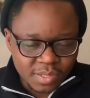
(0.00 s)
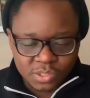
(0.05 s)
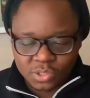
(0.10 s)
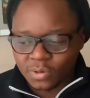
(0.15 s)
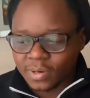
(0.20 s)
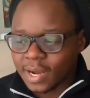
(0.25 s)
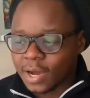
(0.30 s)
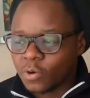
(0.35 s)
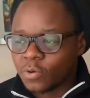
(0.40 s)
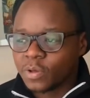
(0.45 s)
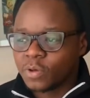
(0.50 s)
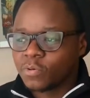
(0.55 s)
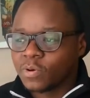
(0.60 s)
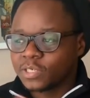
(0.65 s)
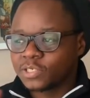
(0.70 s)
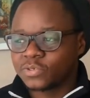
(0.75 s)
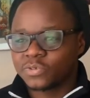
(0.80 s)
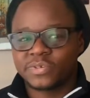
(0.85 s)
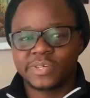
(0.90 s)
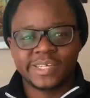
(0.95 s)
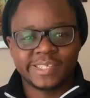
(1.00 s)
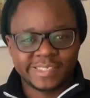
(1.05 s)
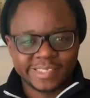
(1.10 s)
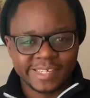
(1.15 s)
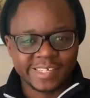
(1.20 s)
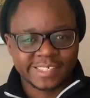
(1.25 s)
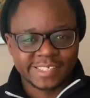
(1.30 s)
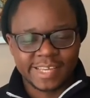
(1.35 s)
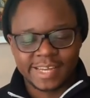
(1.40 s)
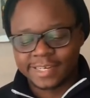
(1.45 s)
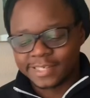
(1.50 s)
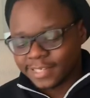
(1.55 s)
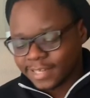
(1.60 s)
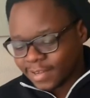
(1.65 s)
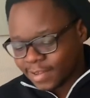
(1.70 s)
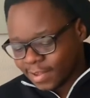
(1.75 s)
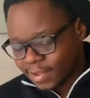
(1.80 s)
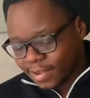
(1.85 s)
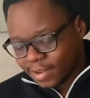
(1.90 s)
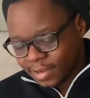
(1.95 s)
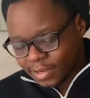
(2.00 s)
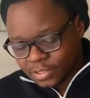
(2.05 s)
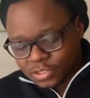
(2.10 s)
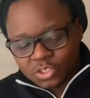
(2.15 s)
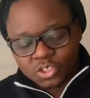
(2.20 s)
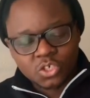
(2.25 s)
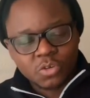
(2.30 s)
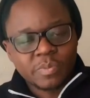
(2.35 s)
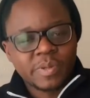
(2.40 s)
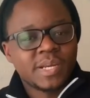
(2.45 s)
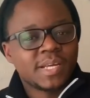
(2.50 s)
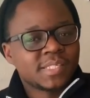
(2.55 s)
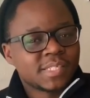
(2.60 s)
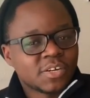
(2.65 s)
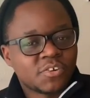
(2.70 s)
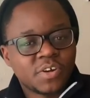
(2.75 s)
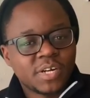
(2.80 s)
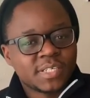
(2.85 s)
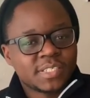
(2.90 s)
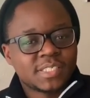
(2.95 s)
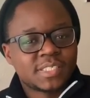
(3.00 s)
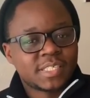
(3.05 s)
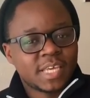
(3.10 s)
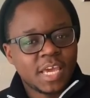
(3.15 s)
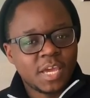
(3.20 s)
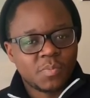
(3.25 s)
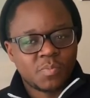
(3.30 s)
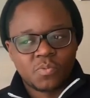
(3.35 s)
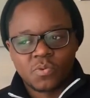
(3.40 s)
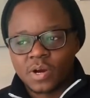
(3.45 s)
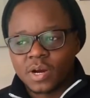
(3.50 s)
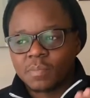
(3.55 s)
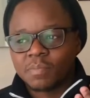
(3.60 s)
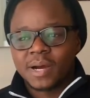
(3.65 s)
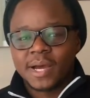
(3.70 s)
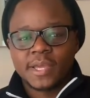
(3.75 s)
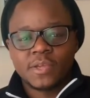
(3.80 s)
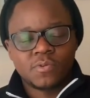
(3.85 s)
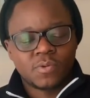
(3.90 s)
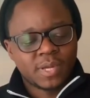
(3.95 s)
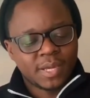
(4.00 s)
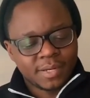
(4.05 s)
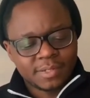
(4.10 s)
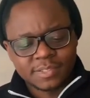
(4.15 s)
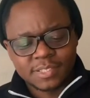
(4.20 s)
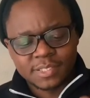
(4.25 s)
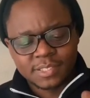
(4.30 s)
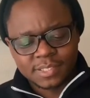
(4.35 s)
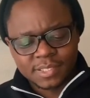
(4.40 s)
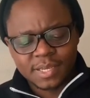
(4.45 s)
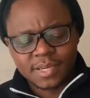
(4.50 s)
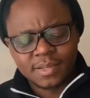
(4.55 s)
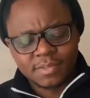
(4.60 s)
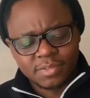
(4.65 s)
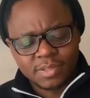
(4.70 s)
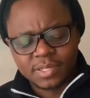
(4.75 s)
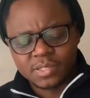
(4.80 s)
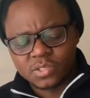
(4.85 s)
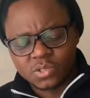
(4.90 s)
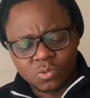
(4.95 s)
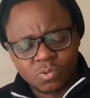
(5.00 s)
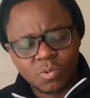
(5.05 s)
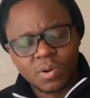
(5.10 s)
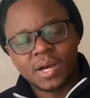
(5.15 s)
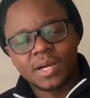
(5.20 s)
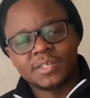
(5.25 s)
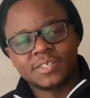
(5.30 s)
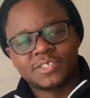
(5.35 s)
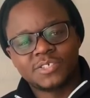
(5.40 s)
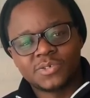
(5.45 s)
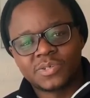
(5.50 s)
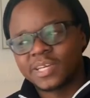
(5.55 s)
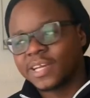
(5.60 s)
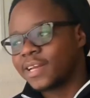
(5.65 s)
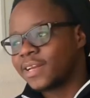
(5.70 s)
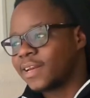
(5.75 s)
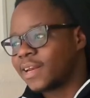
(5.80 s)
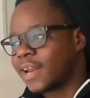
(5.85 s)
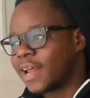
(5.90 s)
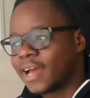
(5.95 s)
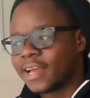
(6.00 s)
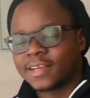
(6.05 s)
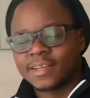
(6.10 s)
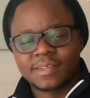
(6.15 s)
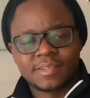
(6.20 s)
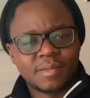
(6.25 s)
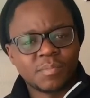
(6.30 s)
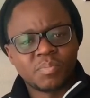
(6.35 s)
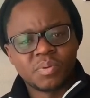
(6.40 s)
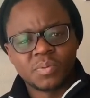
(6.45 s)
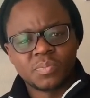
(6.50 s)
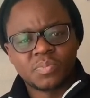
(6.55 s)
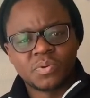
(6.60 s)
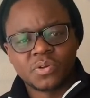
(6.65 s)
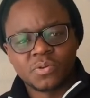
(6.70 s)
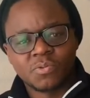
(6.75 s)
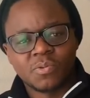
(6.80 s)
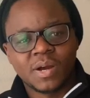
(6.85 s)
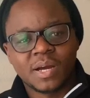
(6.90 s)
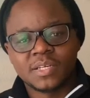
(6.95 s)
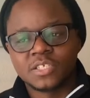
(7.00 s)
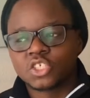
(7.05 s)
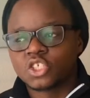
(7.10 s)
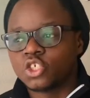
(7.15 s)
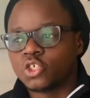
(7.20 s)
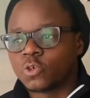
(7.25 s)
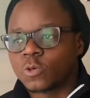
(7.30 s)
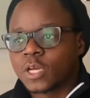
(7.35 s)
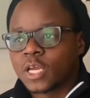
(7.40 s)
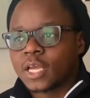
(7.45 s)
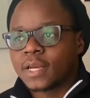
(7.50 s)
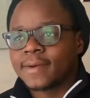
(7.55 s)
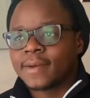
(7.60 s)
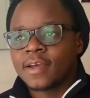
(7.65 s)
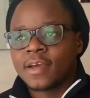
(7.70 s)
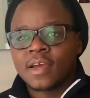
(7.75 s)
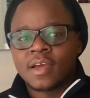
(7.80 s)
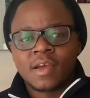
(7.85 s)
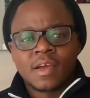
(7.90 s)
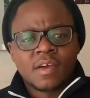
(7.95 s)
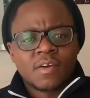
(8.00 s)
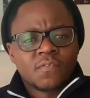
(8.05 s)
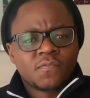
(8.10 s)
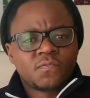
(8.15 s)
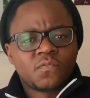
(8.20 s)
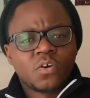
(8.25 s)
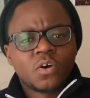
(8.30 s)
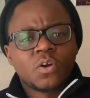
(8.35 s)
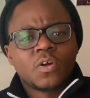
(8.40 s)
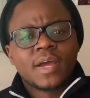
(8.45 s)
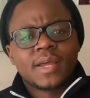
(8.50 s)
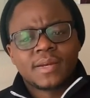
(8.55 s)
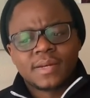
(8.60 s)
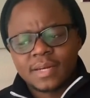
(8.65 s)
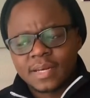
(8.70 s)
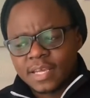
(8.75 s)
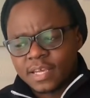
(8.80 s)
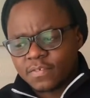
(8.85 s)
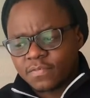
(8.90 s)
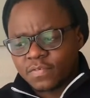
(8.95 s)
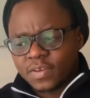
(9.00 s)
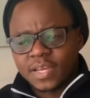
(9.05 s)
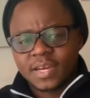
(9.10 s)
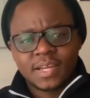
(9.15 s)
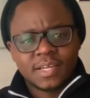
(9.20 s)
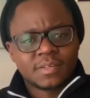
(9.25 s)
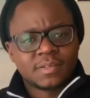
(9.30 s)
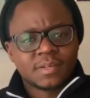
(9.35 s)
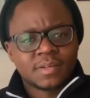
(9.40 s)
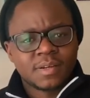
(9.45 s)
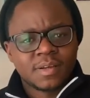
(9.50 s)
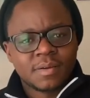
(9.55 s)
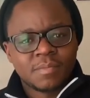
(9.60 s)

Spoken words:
So now we want to create this, and social media is a great escape, whereby you can see things you want, you can like the people you want, you can follow and live in it.